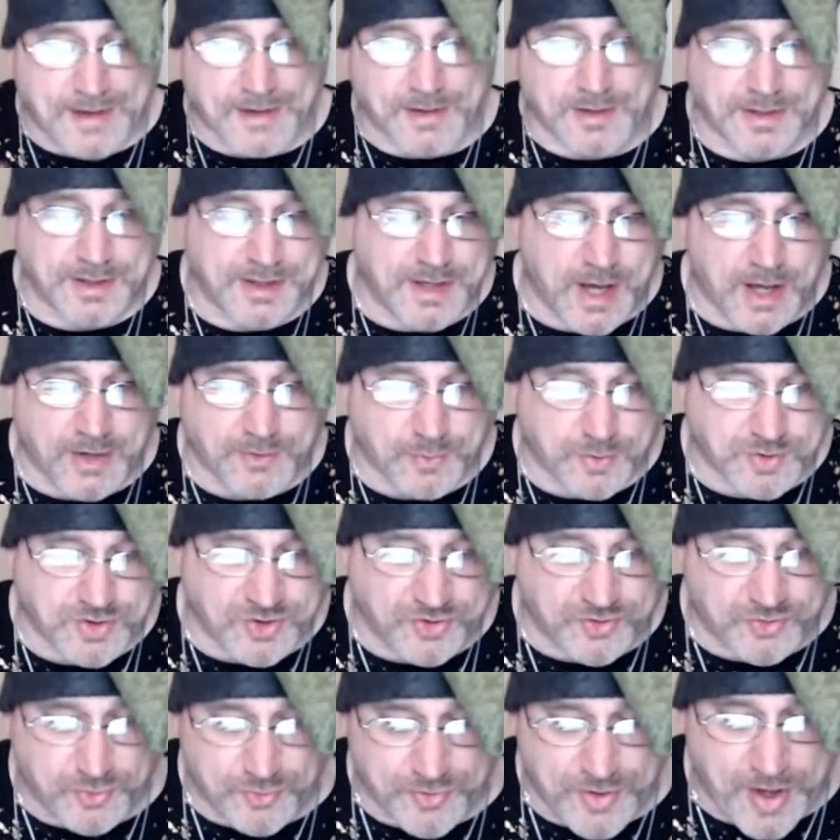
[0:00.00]
eons, which is
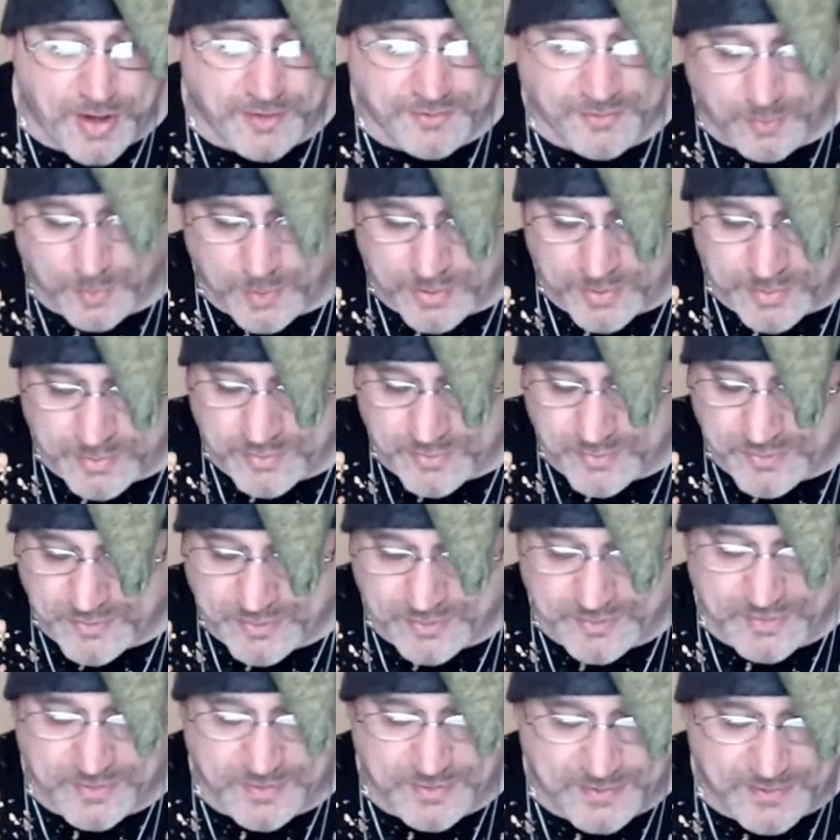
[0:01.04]

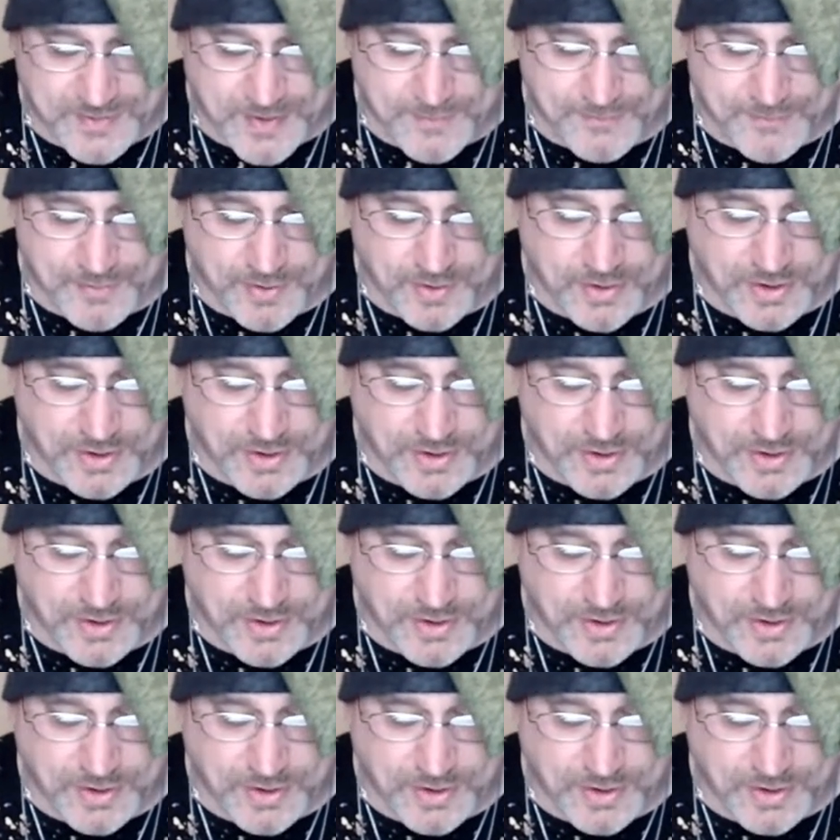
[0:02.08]
2,167